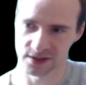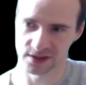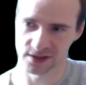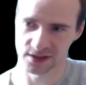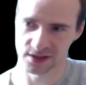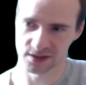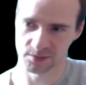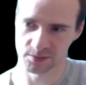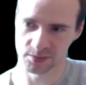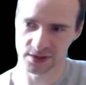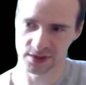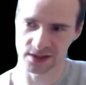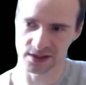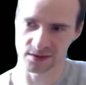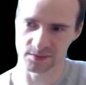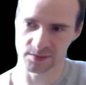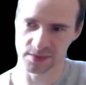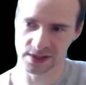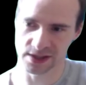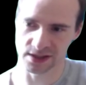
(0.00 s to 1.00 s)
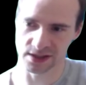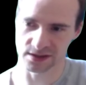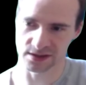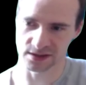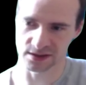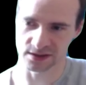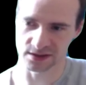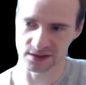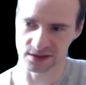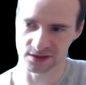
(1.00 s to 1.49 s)
he played it bad
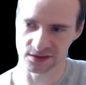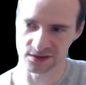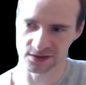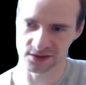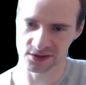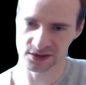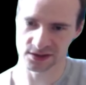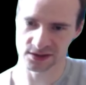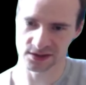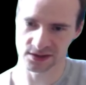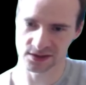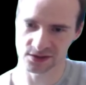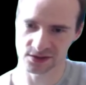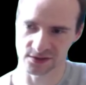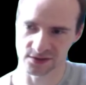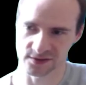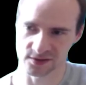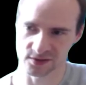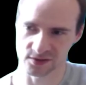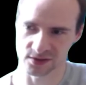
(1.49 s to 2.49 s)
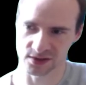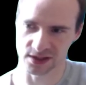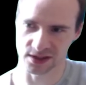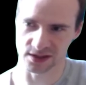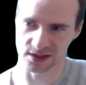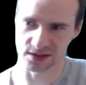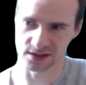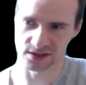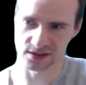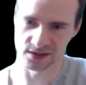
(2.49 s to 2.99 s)
and he deserves to
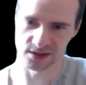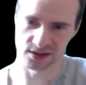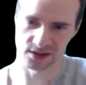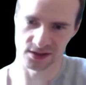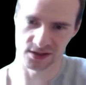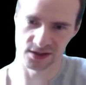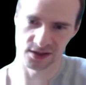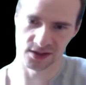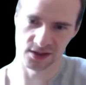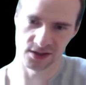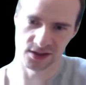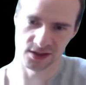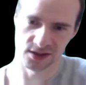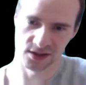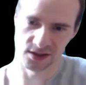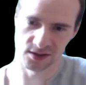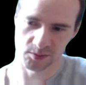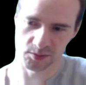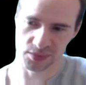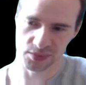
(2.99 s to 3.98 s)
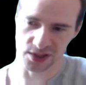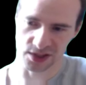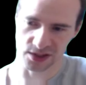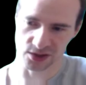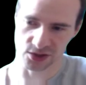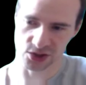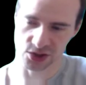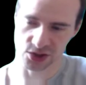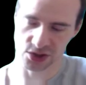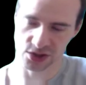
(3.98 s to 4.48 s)
get
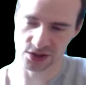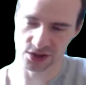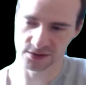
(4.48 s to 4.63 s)
punished.